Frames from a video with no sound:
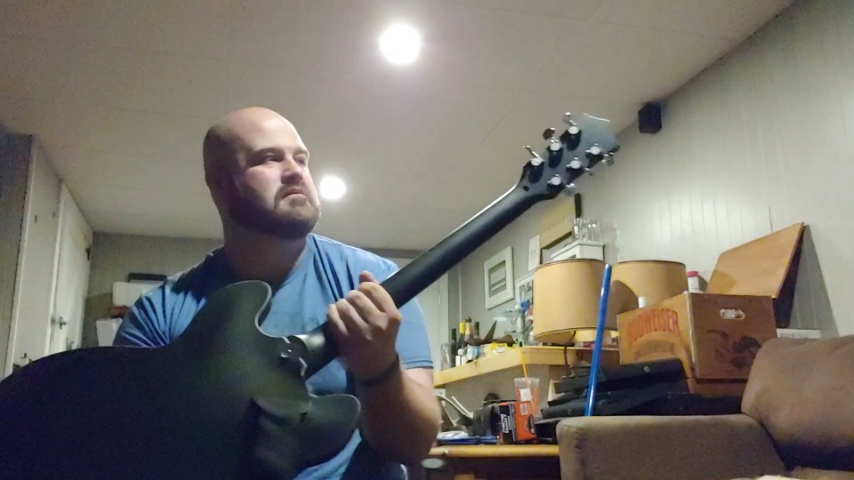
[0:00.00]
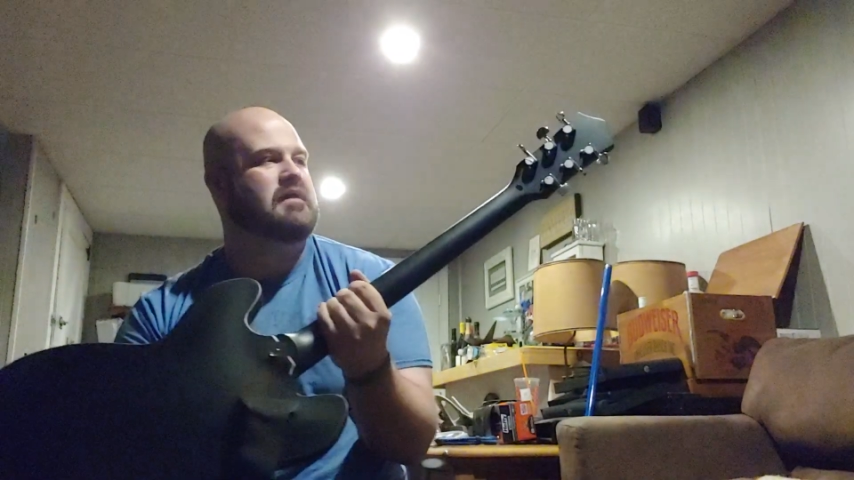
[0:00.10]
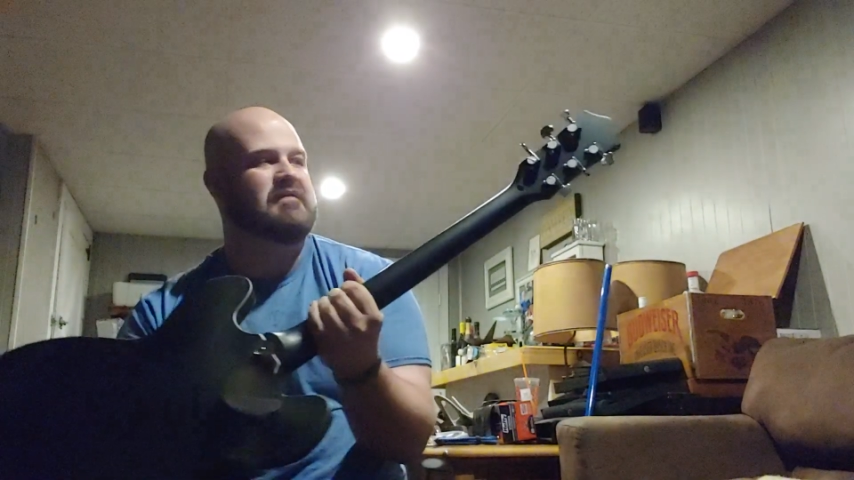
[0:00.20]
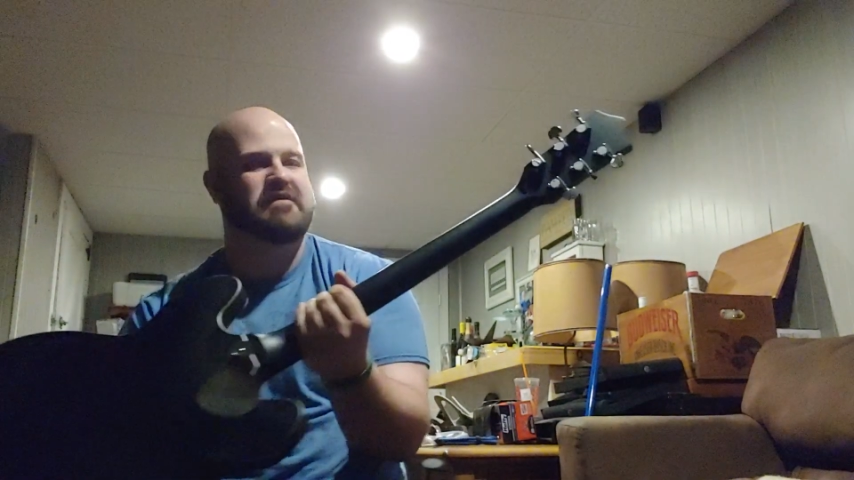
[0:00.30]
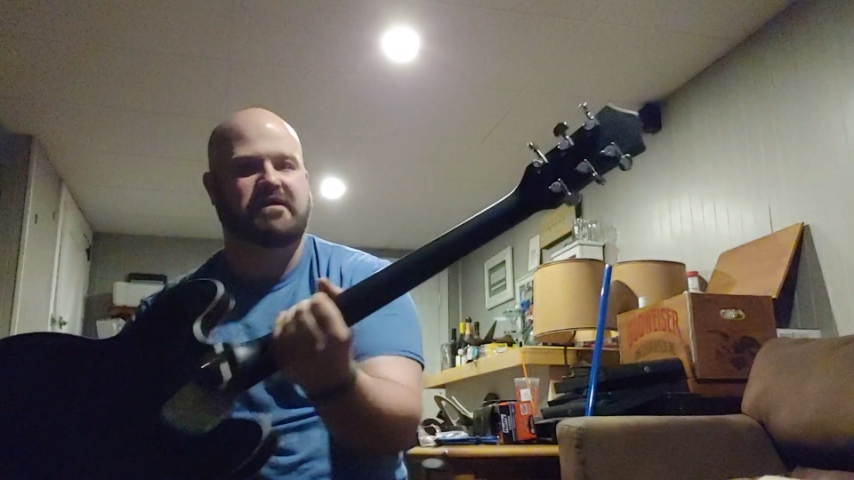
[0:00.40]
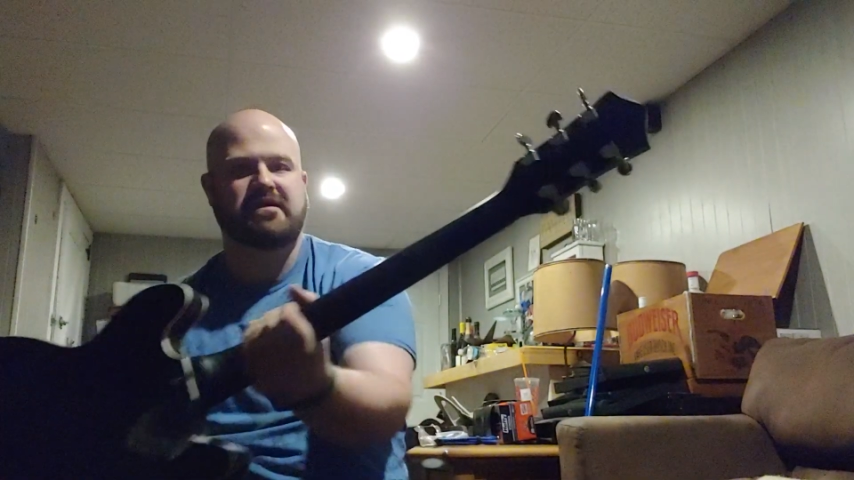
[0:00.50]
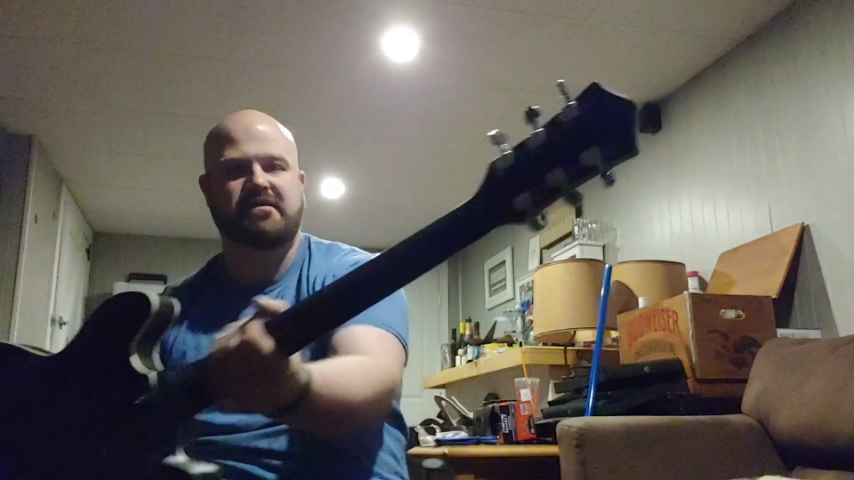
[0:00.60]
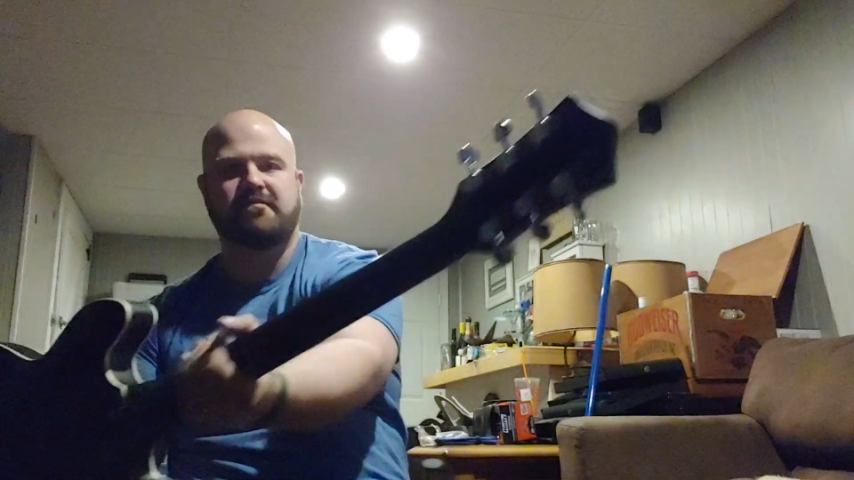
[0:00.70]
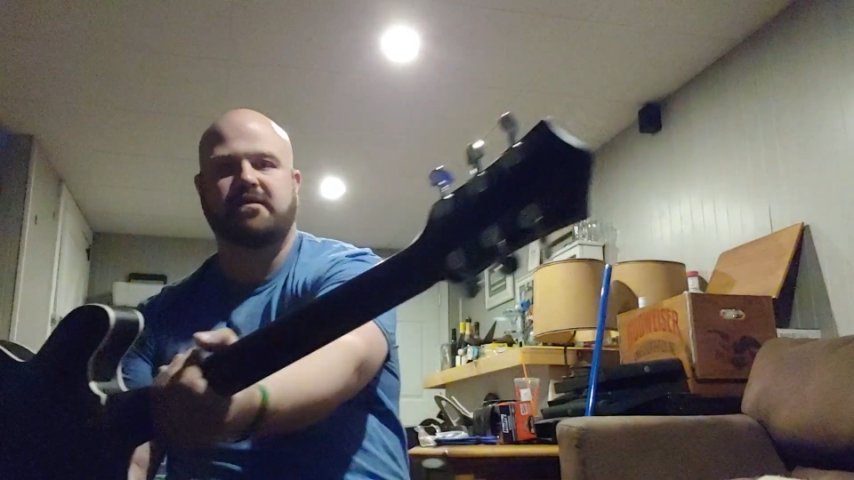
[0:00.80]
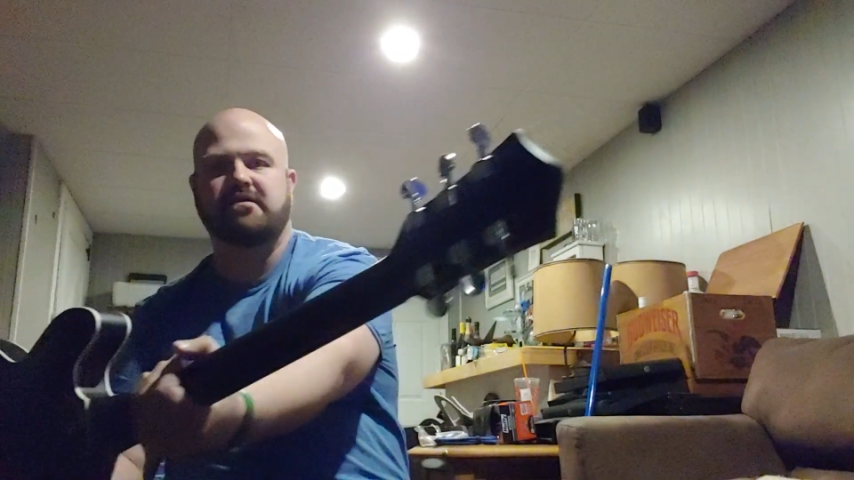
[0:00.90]
They have the
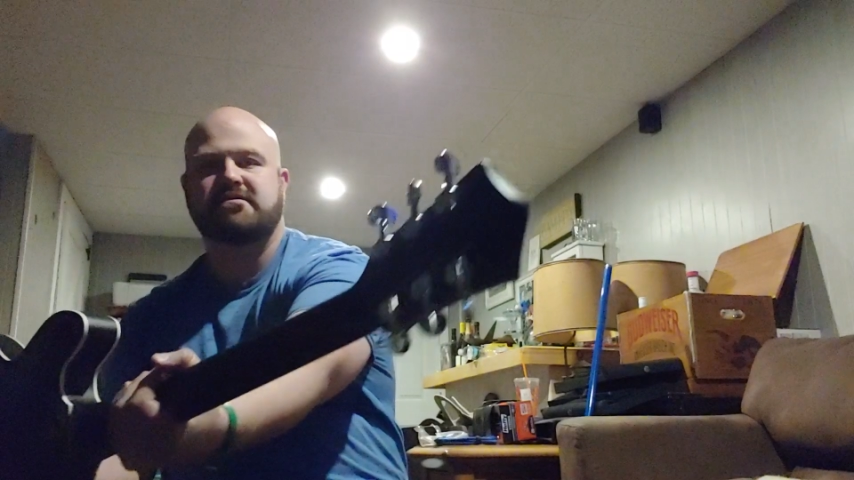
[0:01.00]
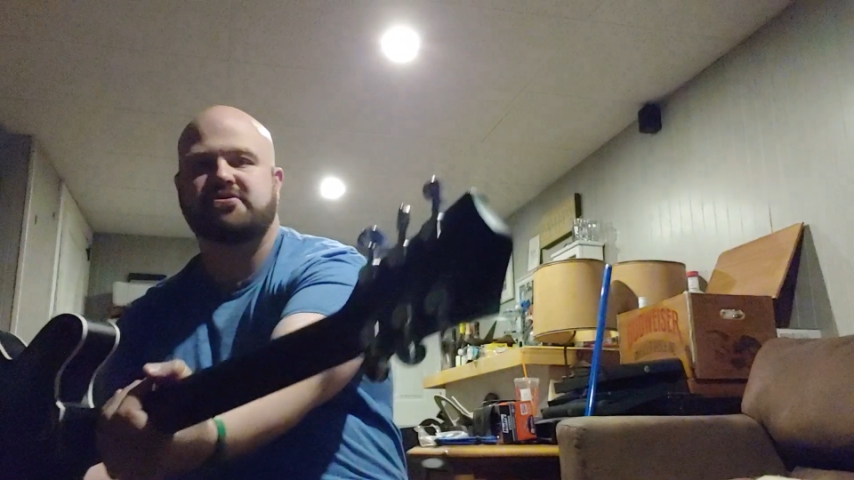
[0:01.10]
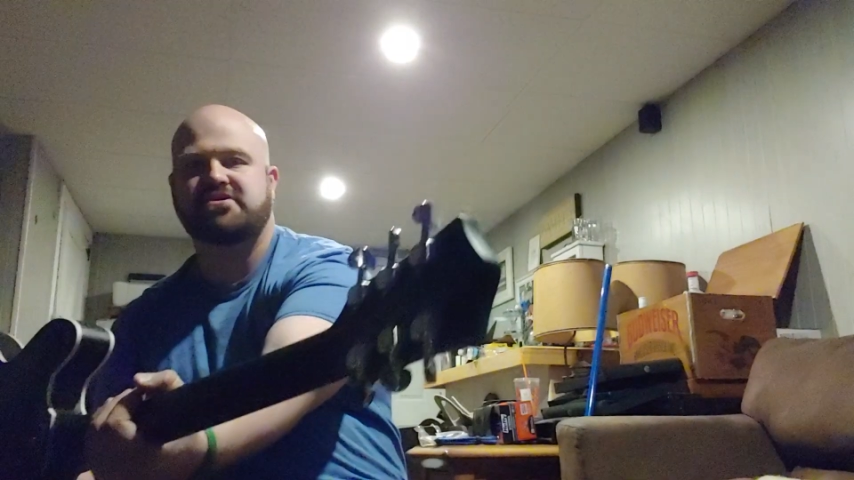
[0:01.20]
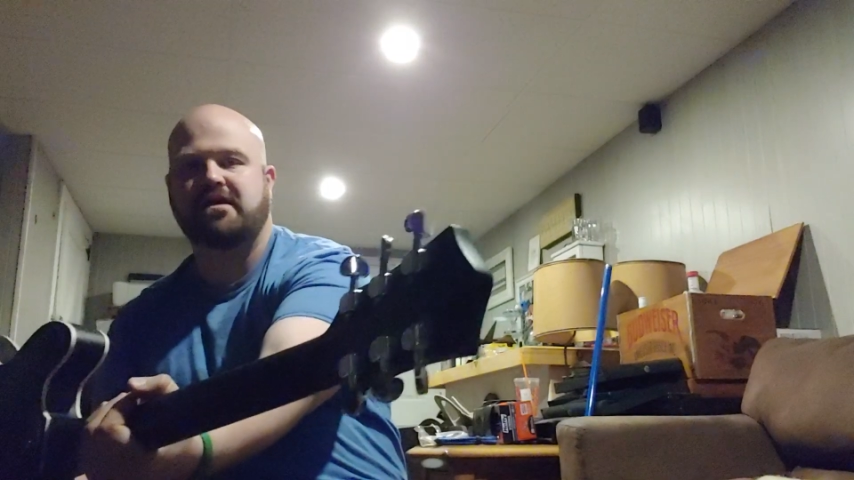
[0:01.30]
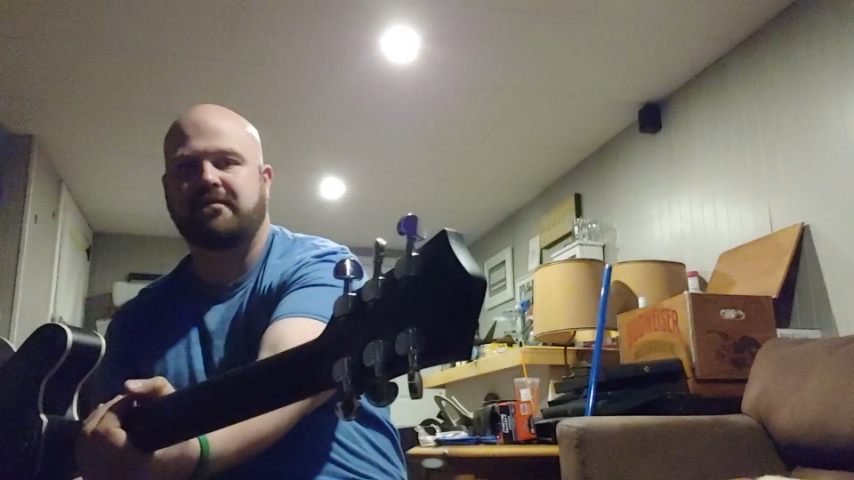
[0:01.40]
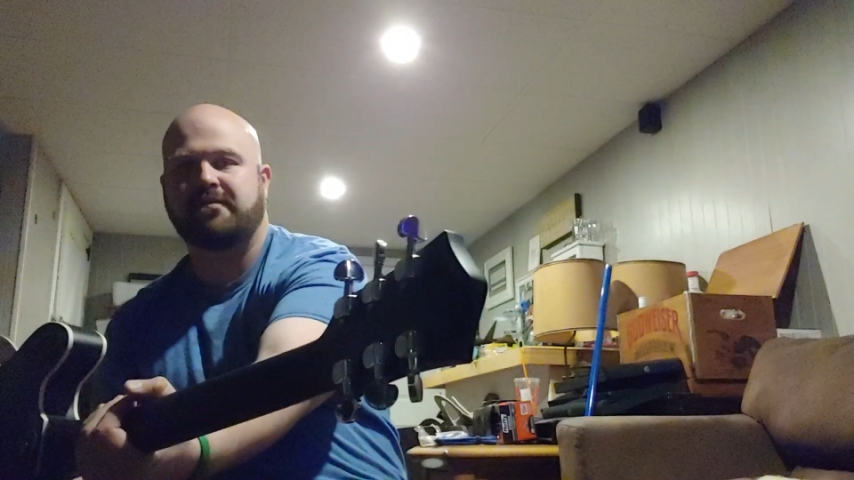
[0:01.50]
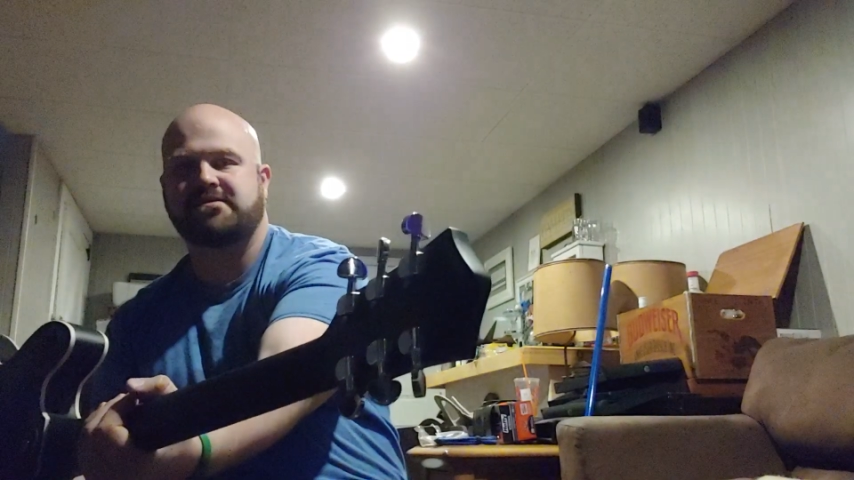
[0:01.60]
kidney bean shape,